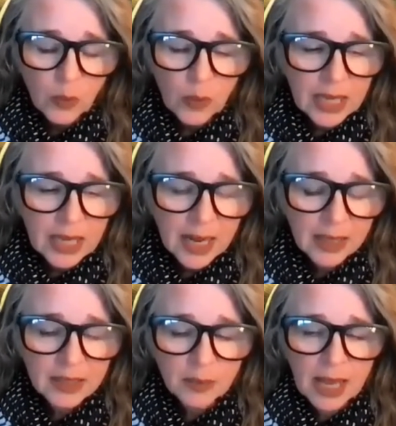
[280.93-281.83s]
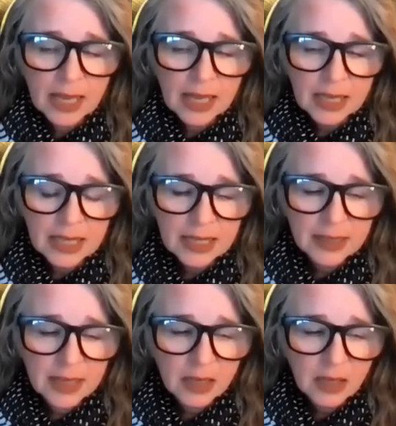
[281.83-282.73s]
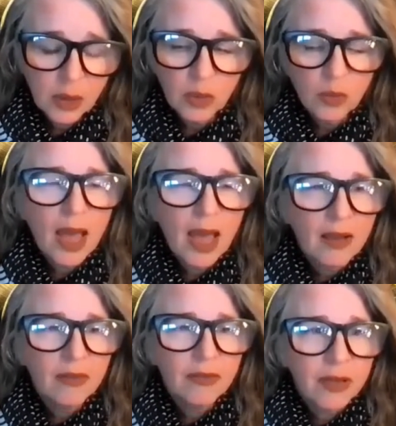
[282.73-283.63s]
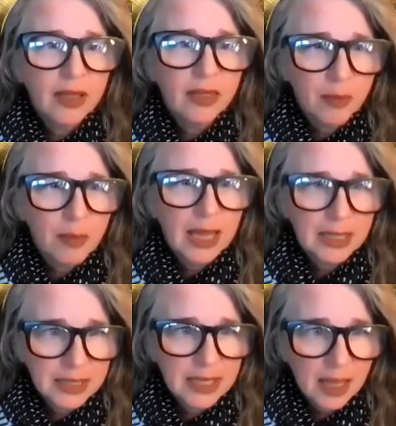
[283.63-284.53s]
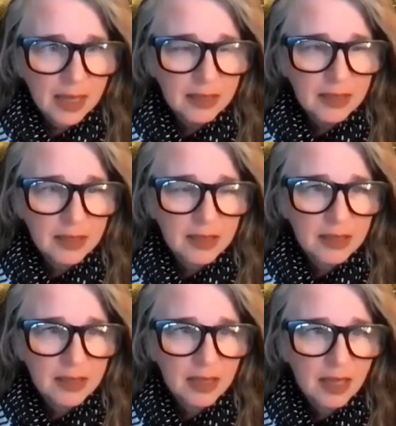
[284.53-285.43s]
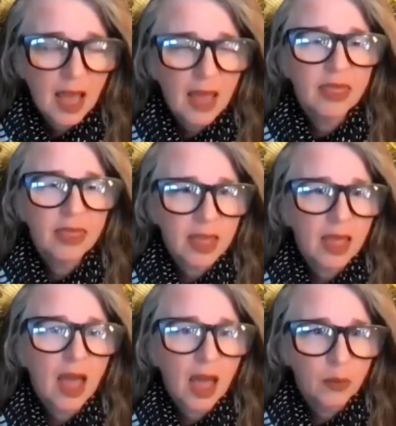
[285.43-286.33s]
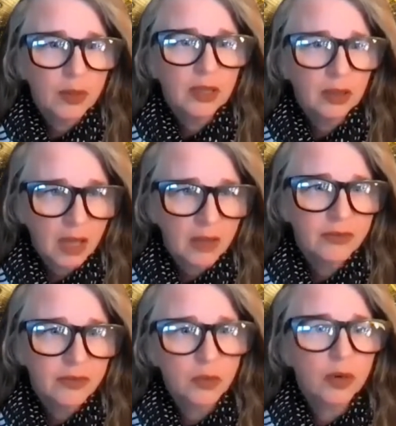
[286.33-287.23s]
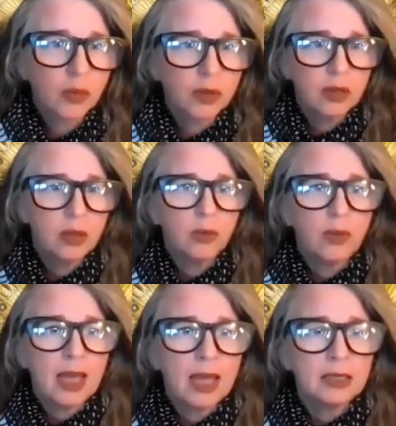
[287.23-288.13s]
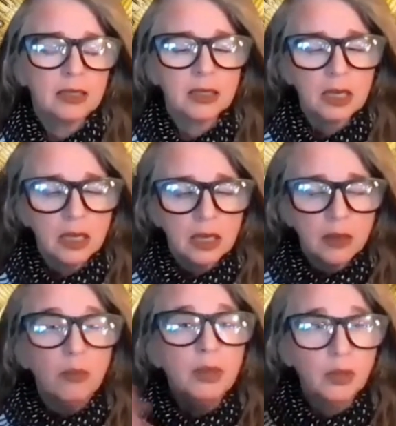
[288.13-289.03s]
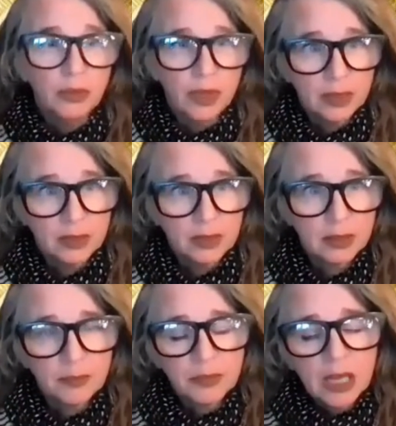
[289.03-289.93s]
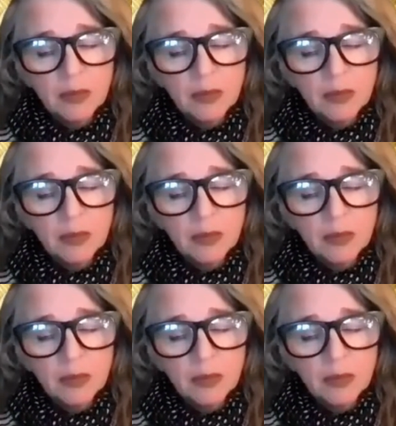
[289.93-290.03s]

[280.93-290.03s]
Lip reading: we connected back in and he said, "You have the mindset. I think I would love to work with you and build this."